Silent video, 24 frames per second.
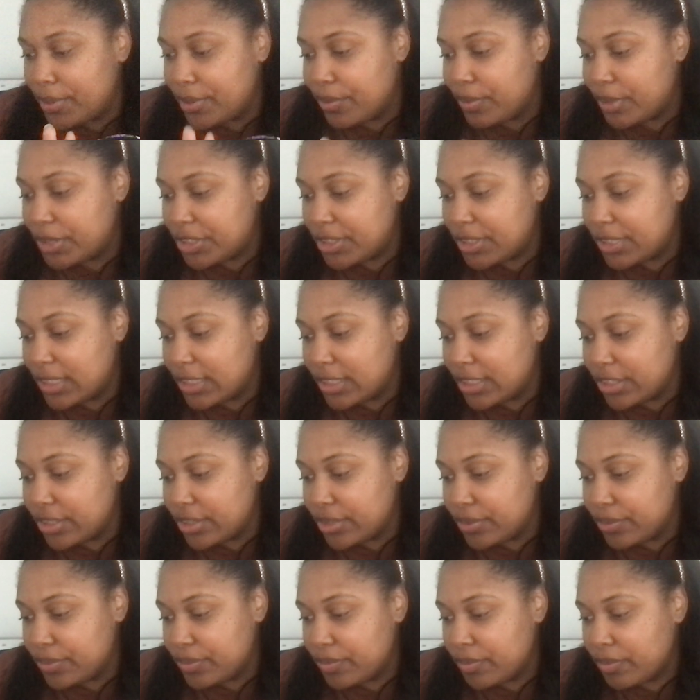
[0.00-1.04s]
do what you need to
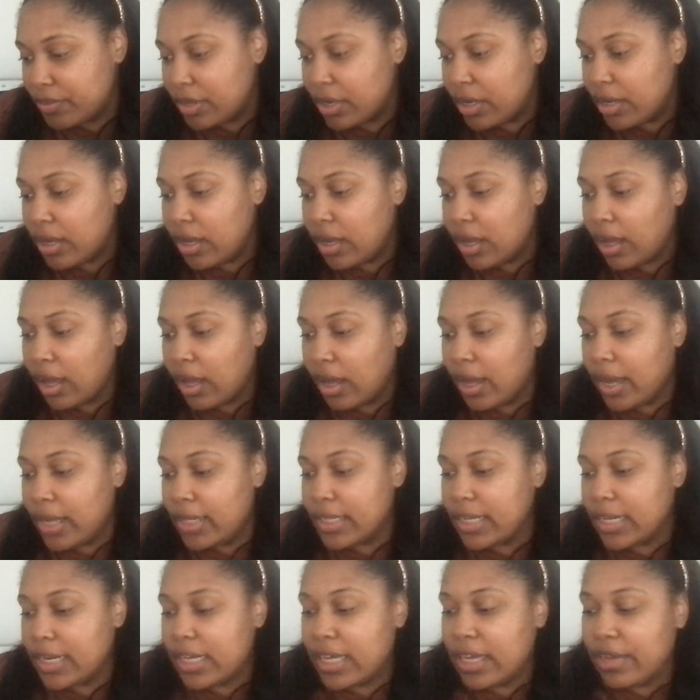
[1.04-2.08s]
do. And
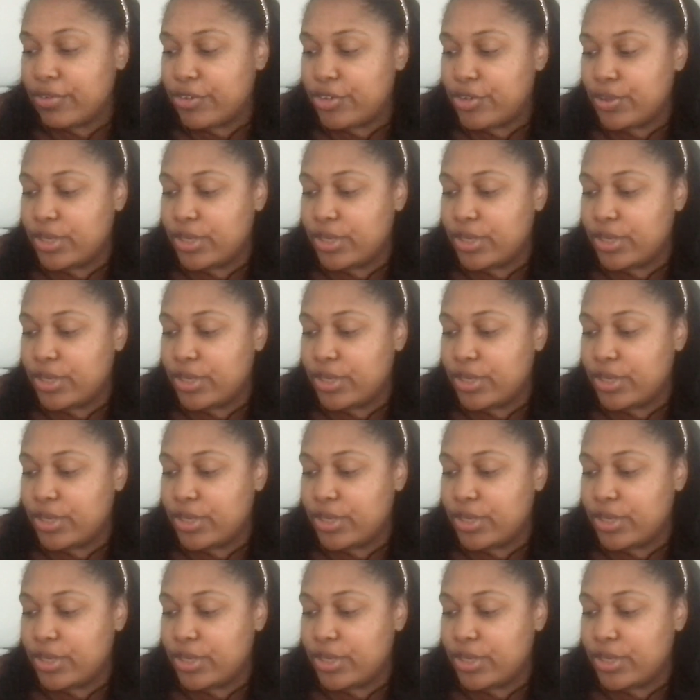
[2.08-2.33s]
then it gives